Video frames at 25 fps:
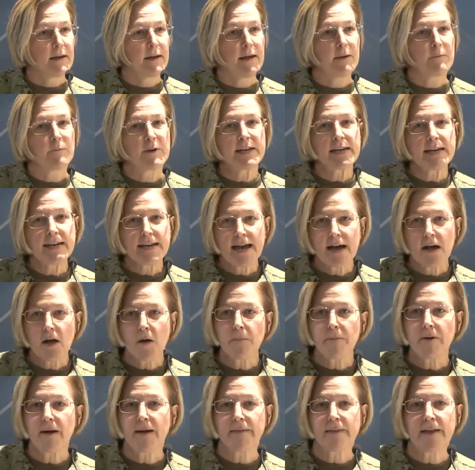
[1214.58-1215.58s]
And we need
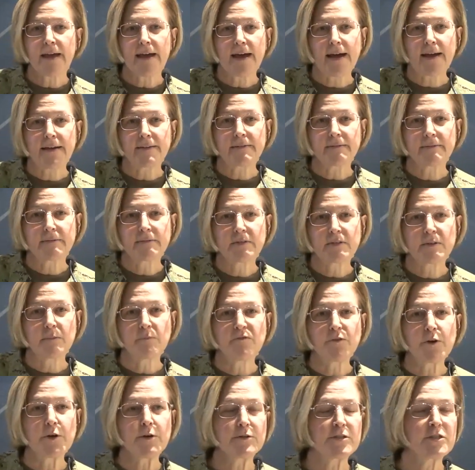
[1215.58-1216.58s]
help on that. The
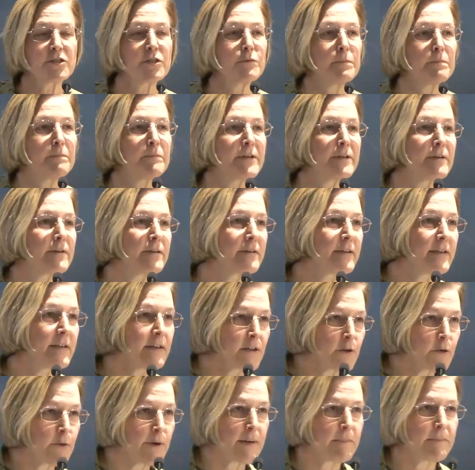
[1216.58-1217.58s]
folks who build the
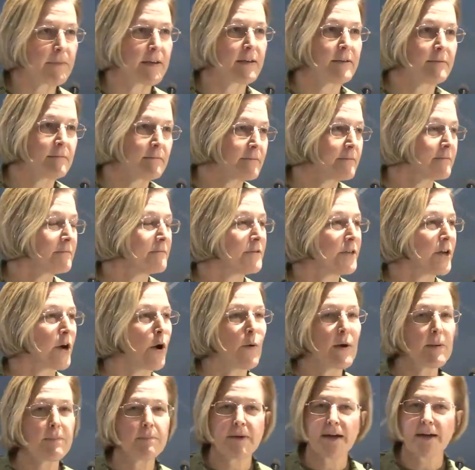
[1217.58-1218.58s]
equipment
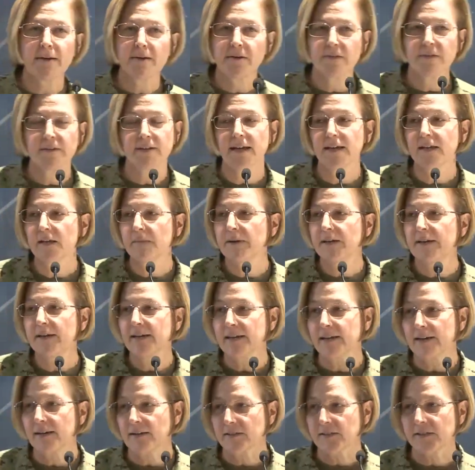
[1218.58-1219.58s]
know it better than
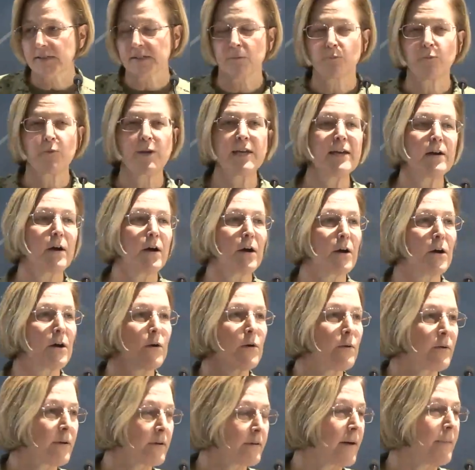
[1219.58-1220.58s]
anybody else, and we
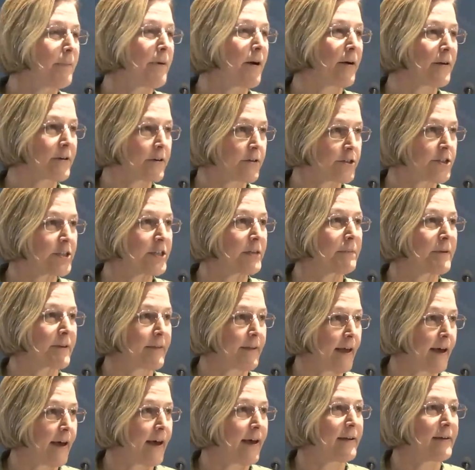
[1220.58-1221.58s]
owe a partnership in
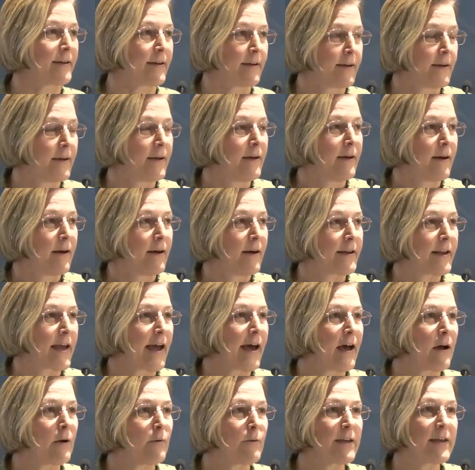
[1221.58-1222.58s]
that on
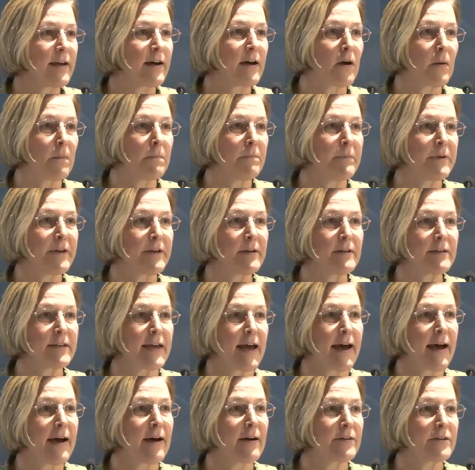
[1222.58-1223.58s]
how we help build
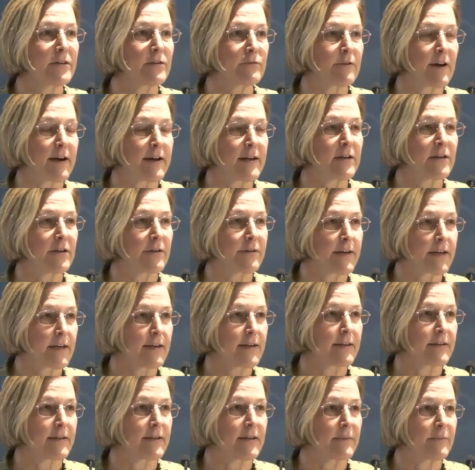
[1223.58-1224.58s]
out the right
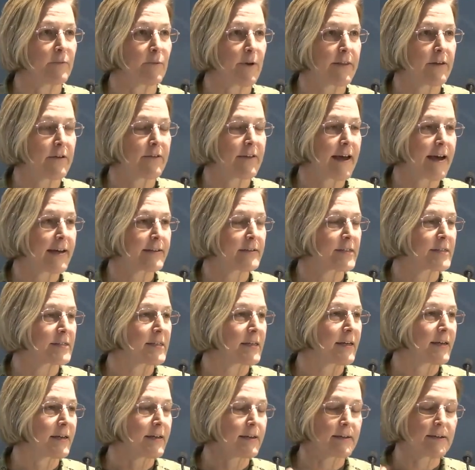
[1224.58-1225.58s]
curriculum, whether that's
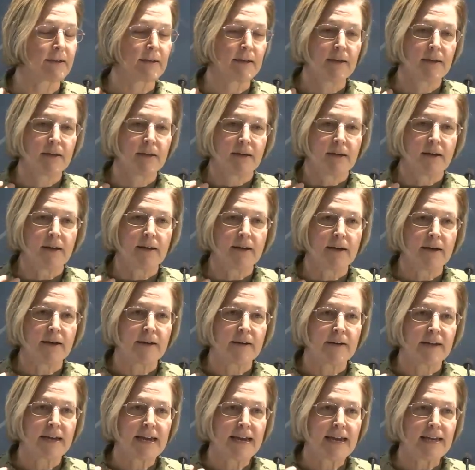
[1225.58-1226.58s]
uh, uh,
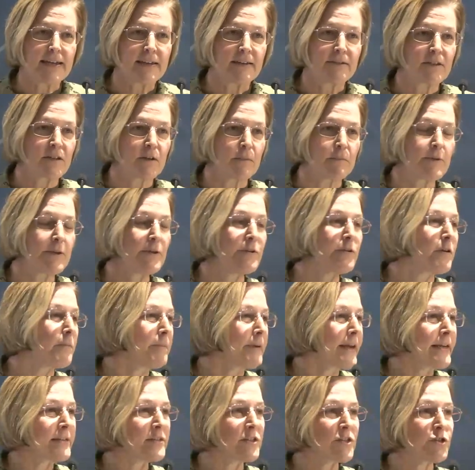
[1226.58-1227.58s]
a
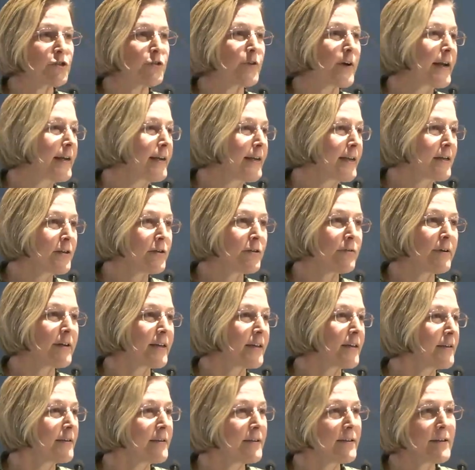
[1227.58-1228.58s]
computer-based training
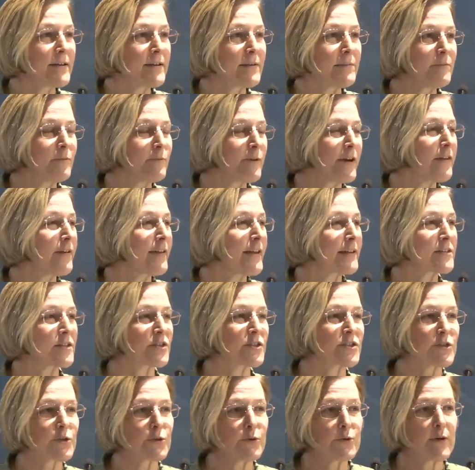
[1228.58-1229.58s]
curriculum, whether that's a
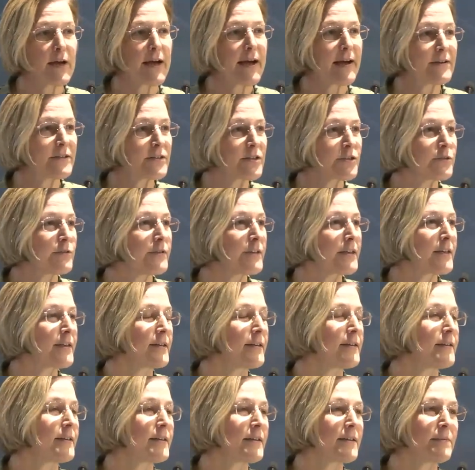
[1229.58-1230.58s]
schoolhouse
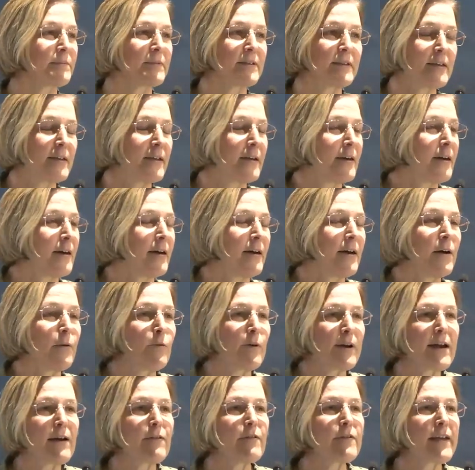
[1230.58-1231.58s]
curriculum, uh,
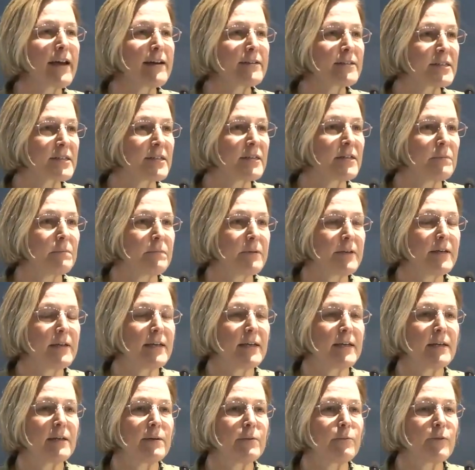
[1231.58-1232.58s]
whatever that's going to
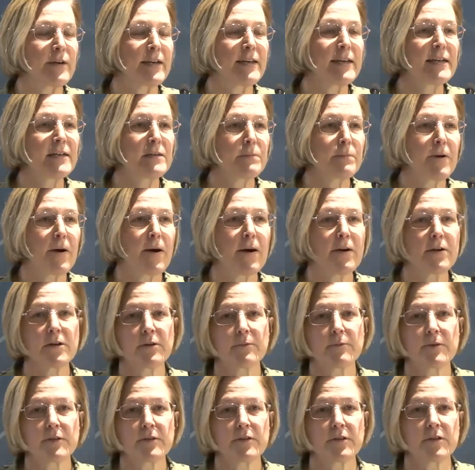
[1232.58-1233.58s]
be, we need to
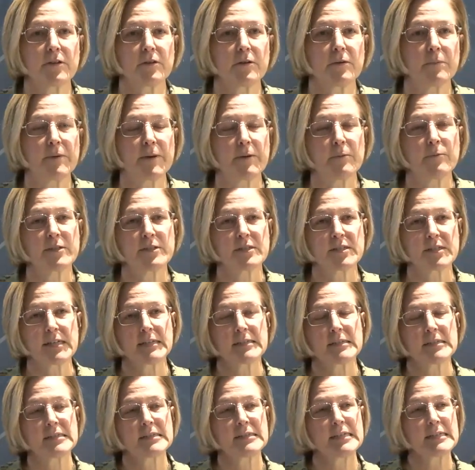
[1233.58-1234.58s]
partner with you. But what's
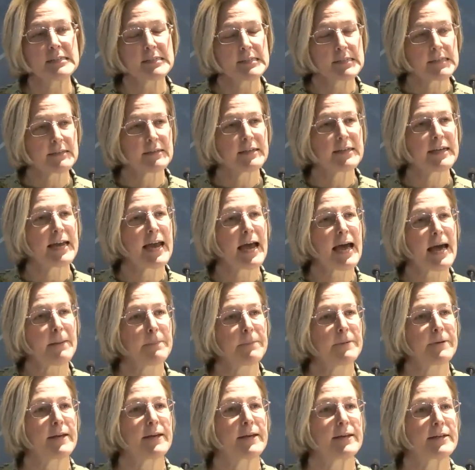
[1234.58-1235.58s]
consistently
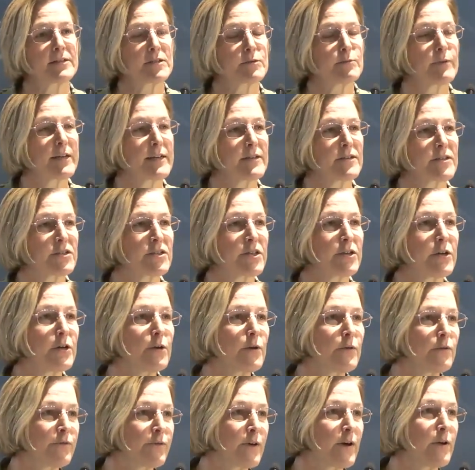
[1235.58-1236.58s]
happening is we get
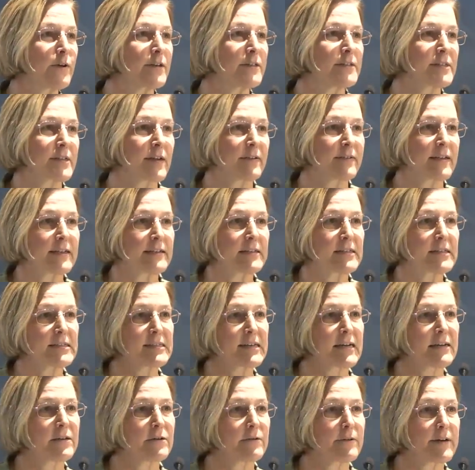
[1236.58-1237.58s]
so focused on the
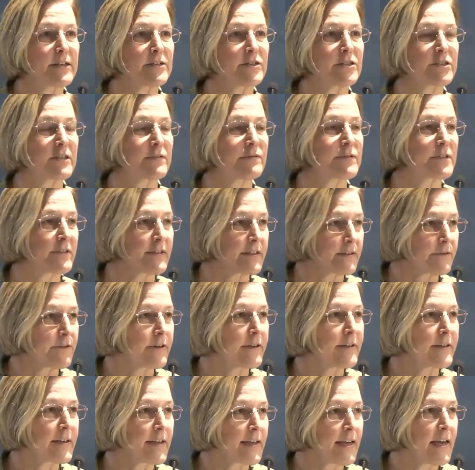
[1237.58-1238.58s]
acceleration of
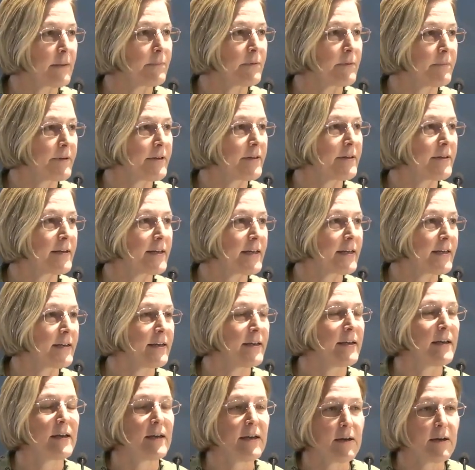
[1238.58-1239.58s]
delivering the capability,
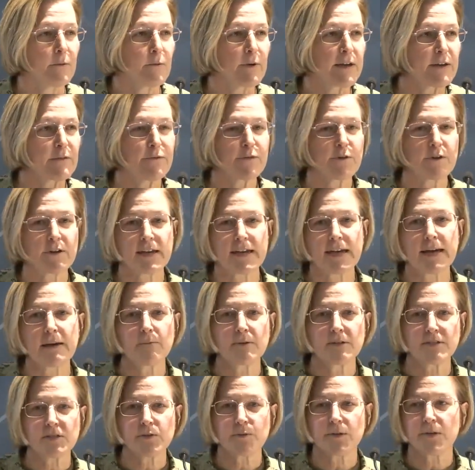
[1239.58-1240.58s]
we
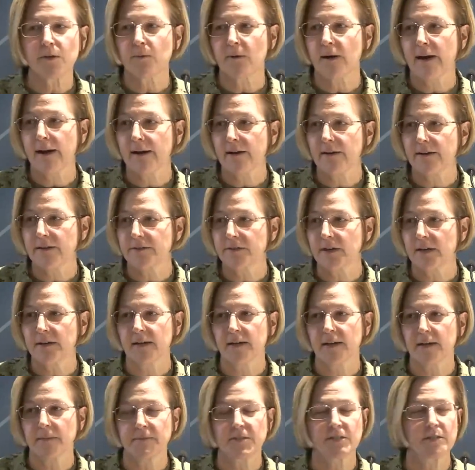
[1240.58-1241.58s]
forget what's required
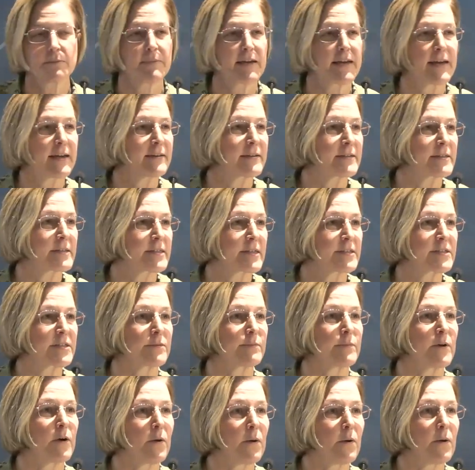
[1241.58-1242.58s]
um, to make the
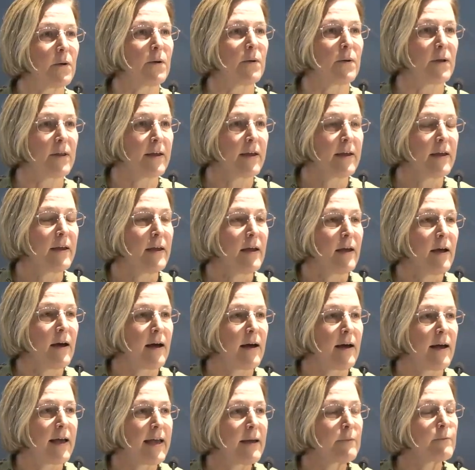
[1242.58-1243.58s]
system whole.
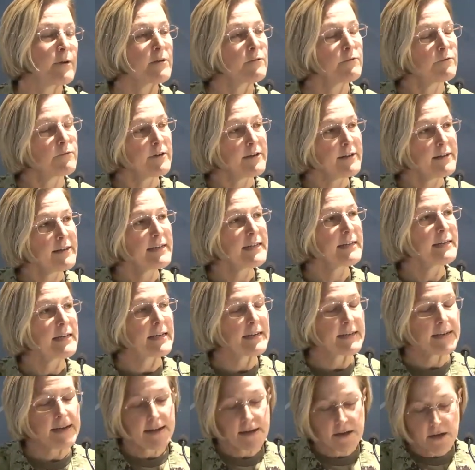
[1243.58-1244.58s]
Uh, and we really
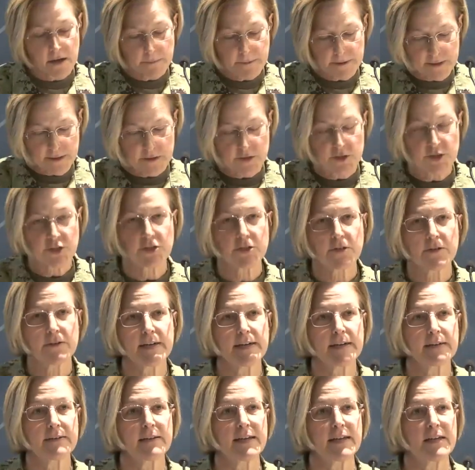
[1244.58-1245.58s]
need help in
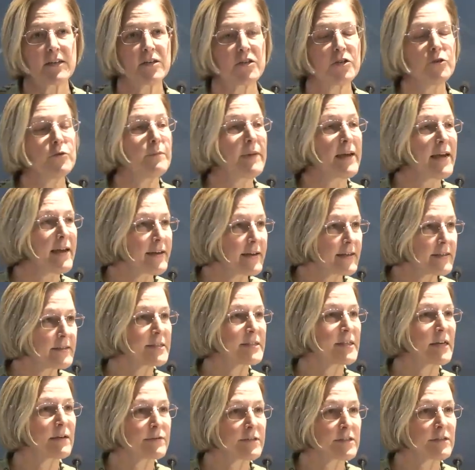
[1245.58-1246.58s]
ensuring that you make us
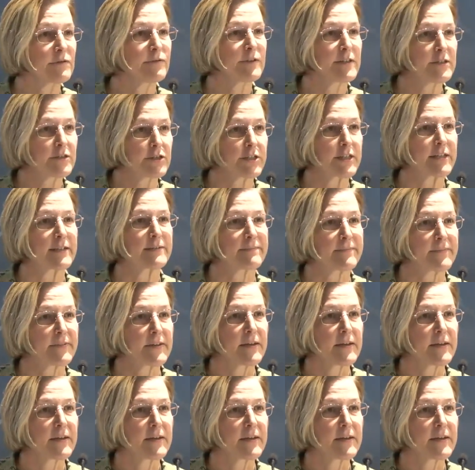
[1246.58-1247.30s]
self-sufficient.